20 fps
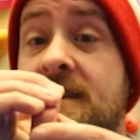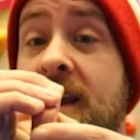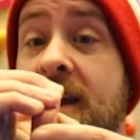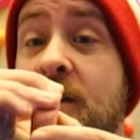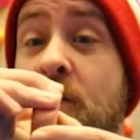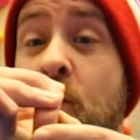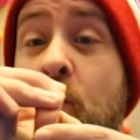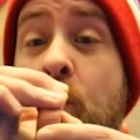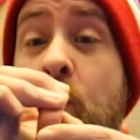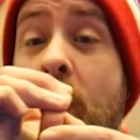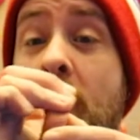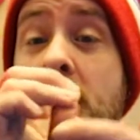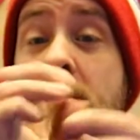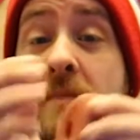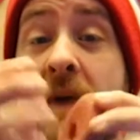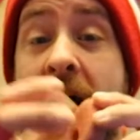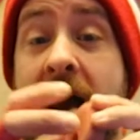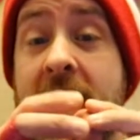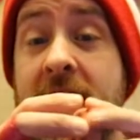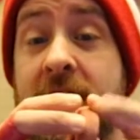Like one
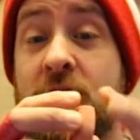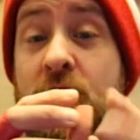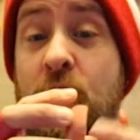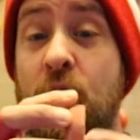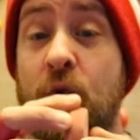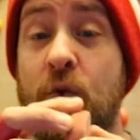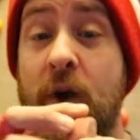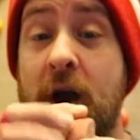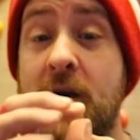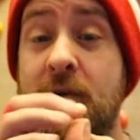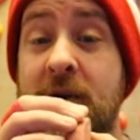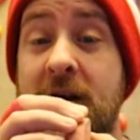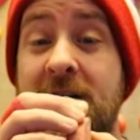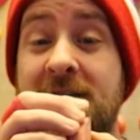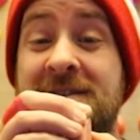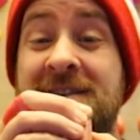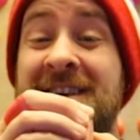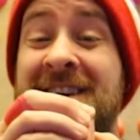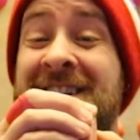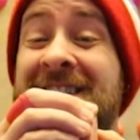pad all the way
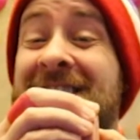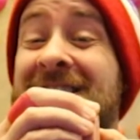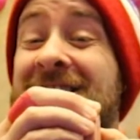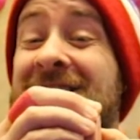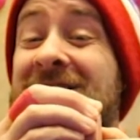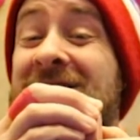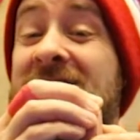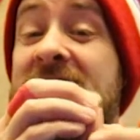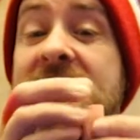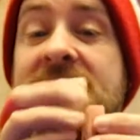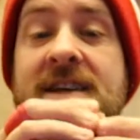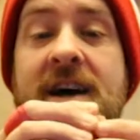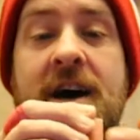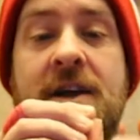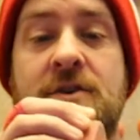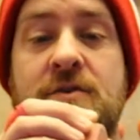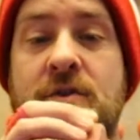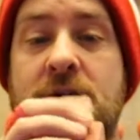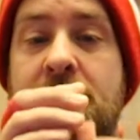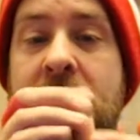around, just
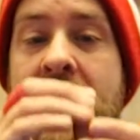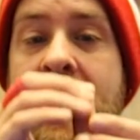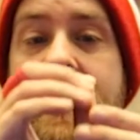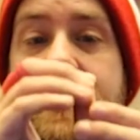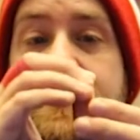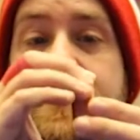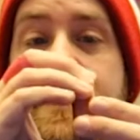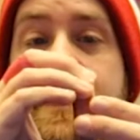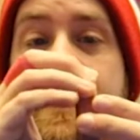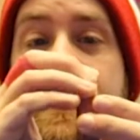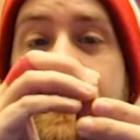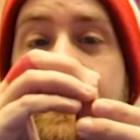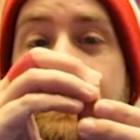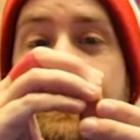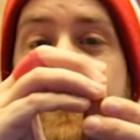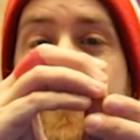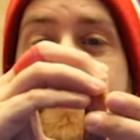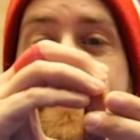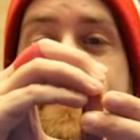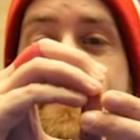under a pad,
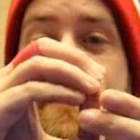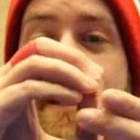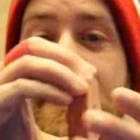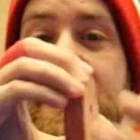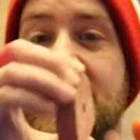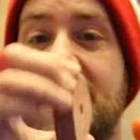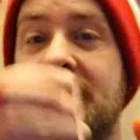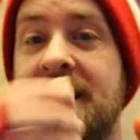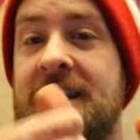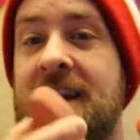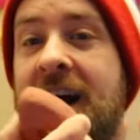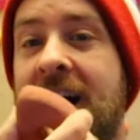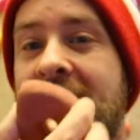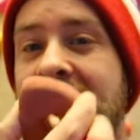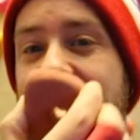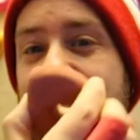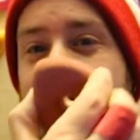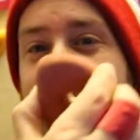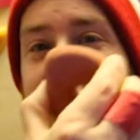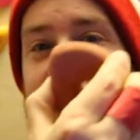slightly Incut,
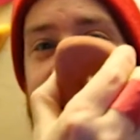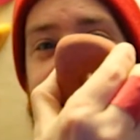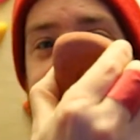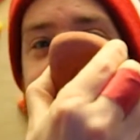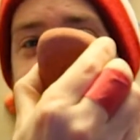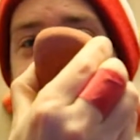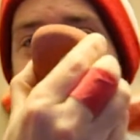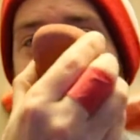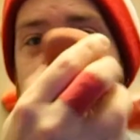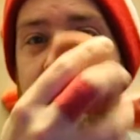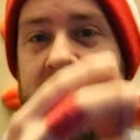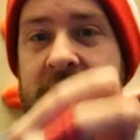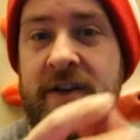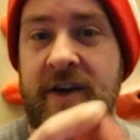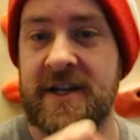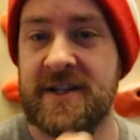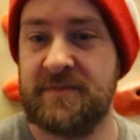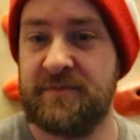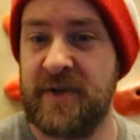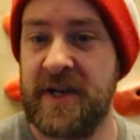and you're getting these really
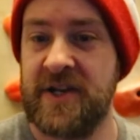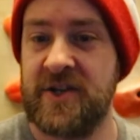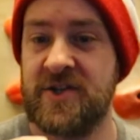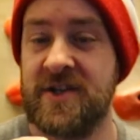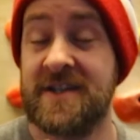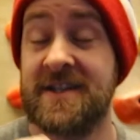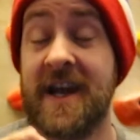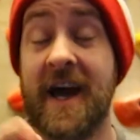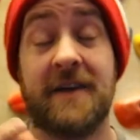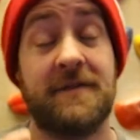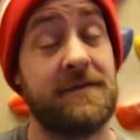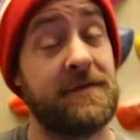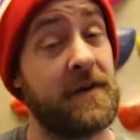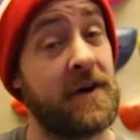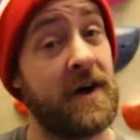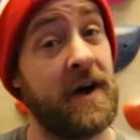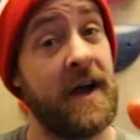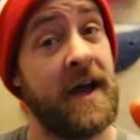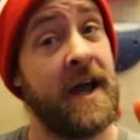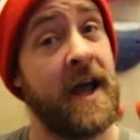nice pinches. And
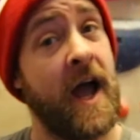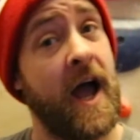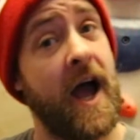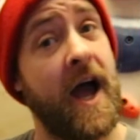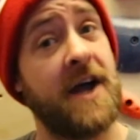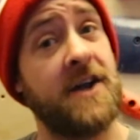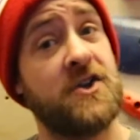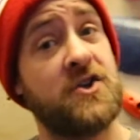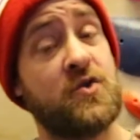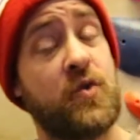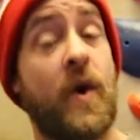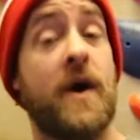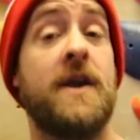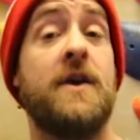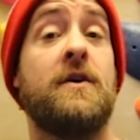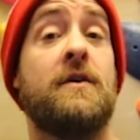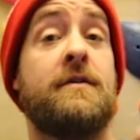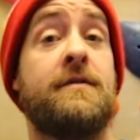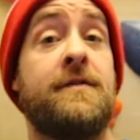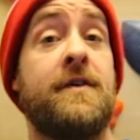for a
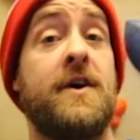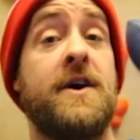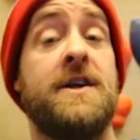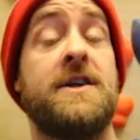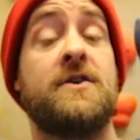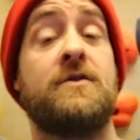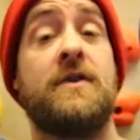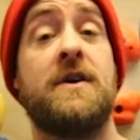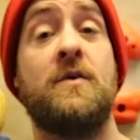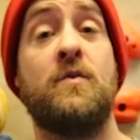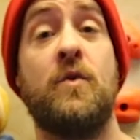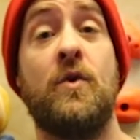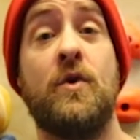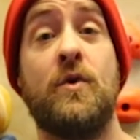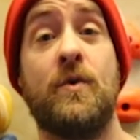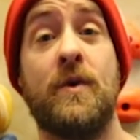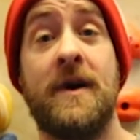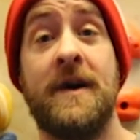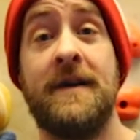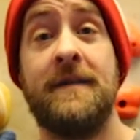20 or 30 degree
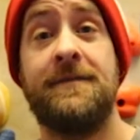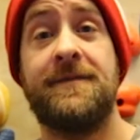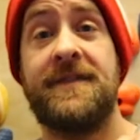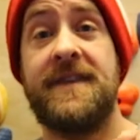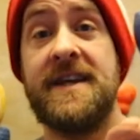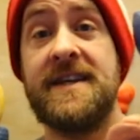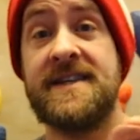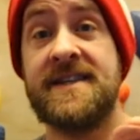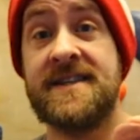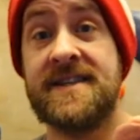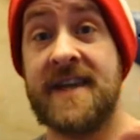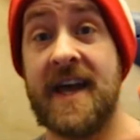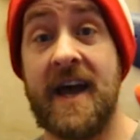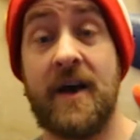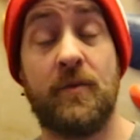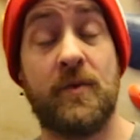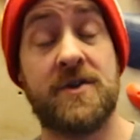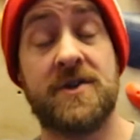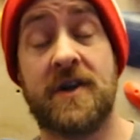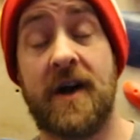wall, this
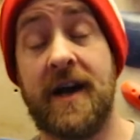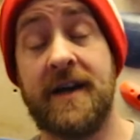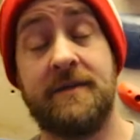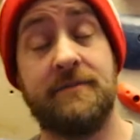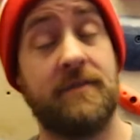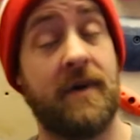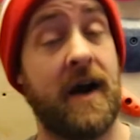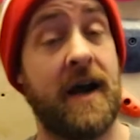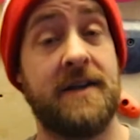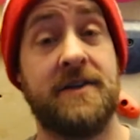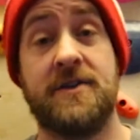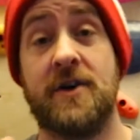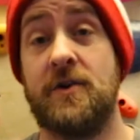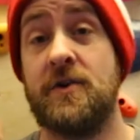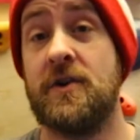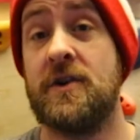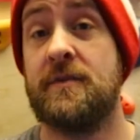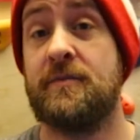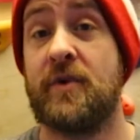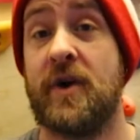set, which I don't
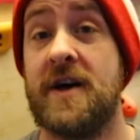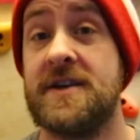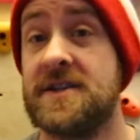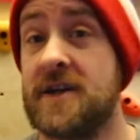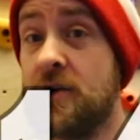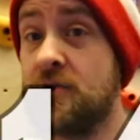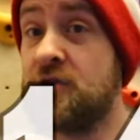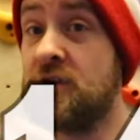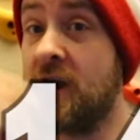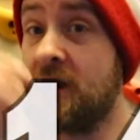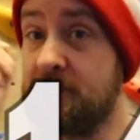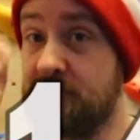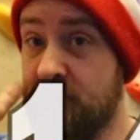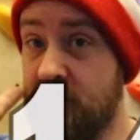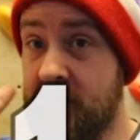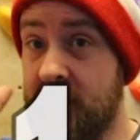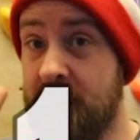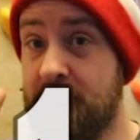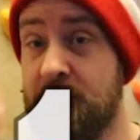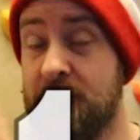know the price, I'll check and
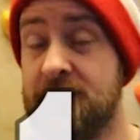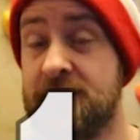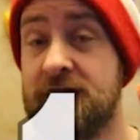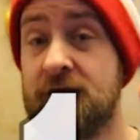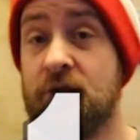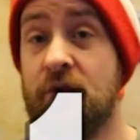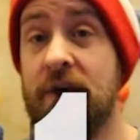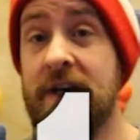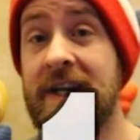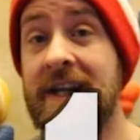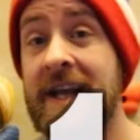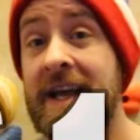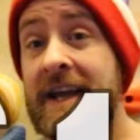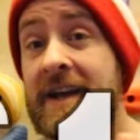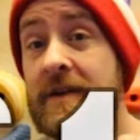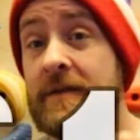put it up on screen.